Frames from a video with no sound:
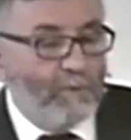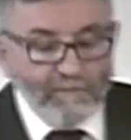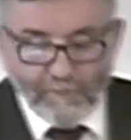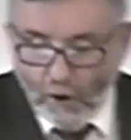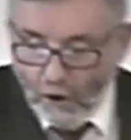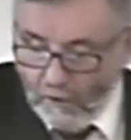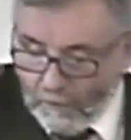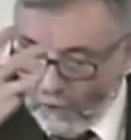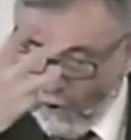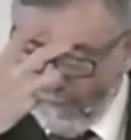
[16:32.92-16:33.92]
revolve
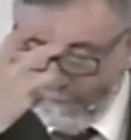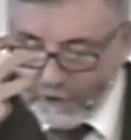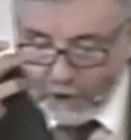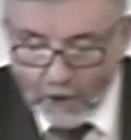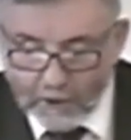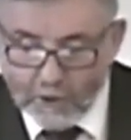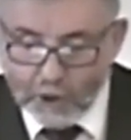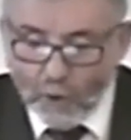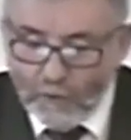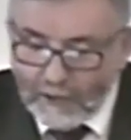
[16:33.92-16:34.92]
around the sun,
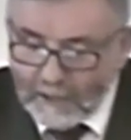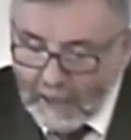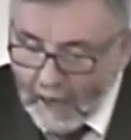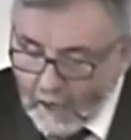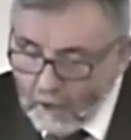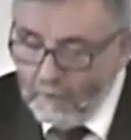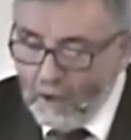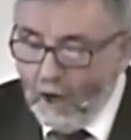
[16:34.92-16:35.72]
so the kingdom